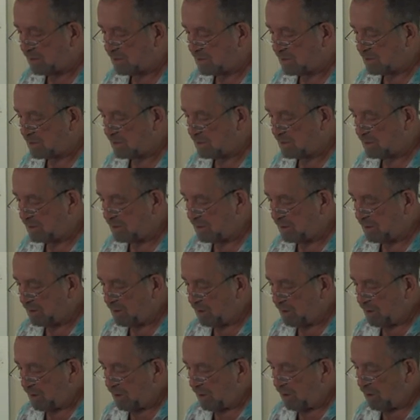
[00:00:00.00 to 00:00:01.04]
Jonathan,
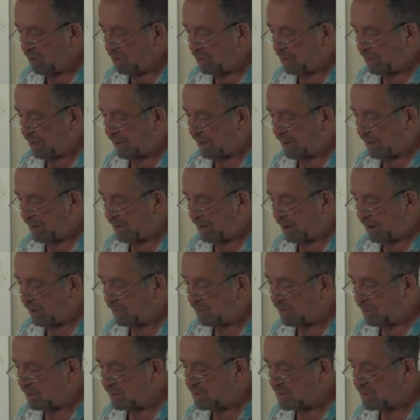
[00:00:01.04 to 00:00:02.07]
surprising
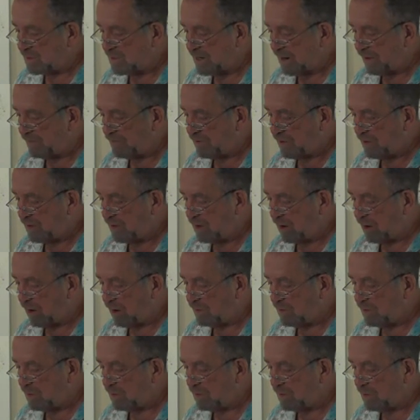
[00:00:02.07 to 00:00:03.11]
Johnny, then
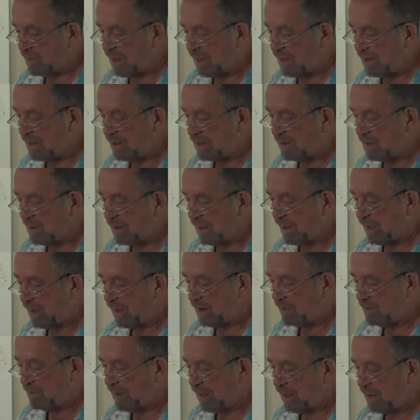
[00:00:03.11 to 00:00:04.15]
dangles Stefan
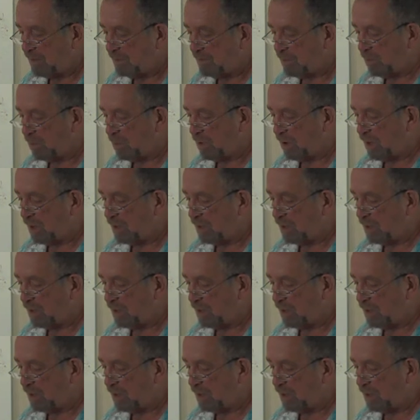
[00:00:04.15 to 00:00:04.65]
on his knee.